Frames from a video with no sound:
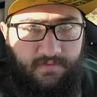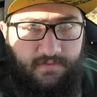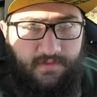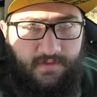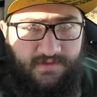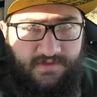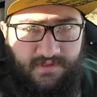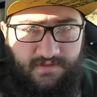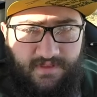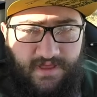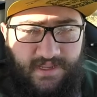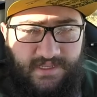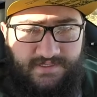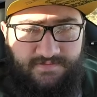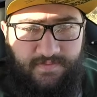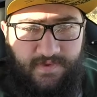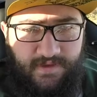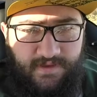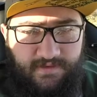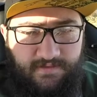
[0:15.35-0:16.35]
There's a lot of
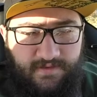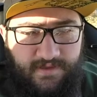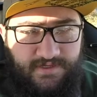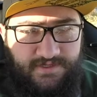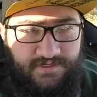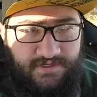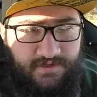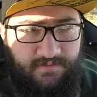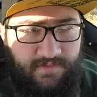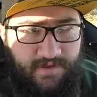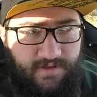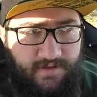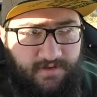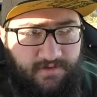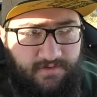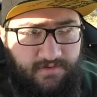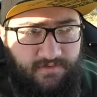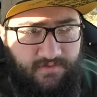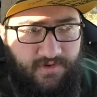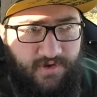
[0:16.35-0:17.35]
speculation about a
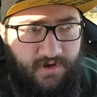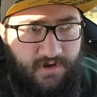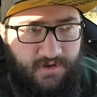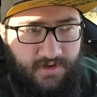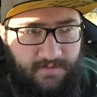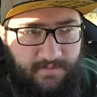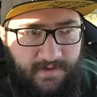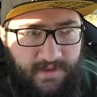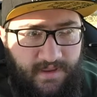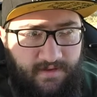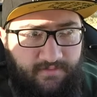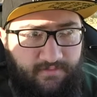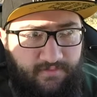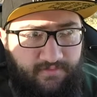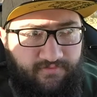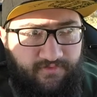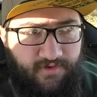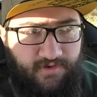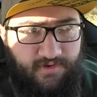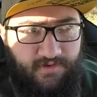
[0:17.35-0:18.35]
new car coming out
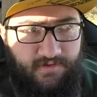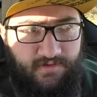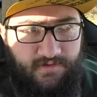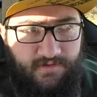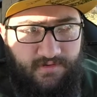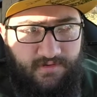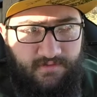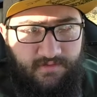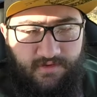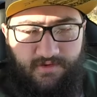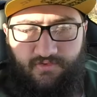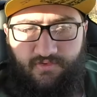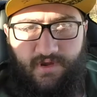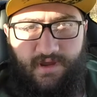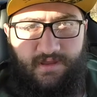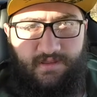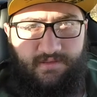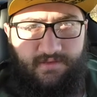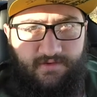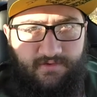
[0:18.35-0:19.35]
for the,
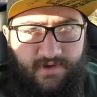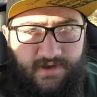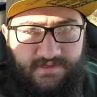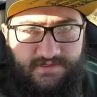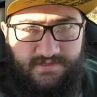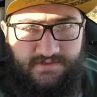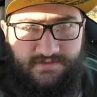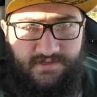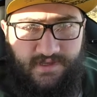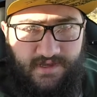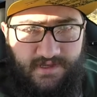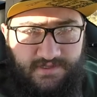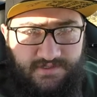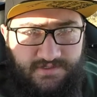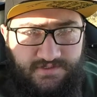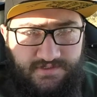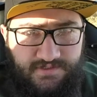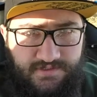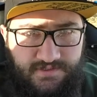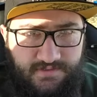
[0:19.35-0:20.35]
the Chrysler Dodge
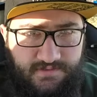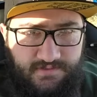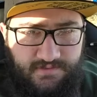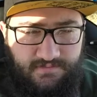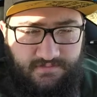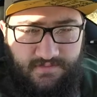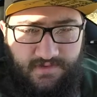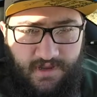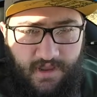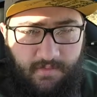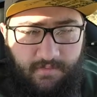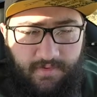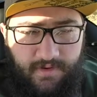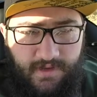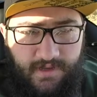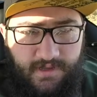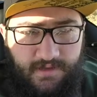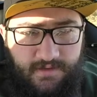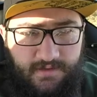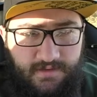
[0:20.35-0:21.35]

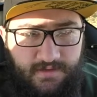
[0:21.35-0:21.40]
company.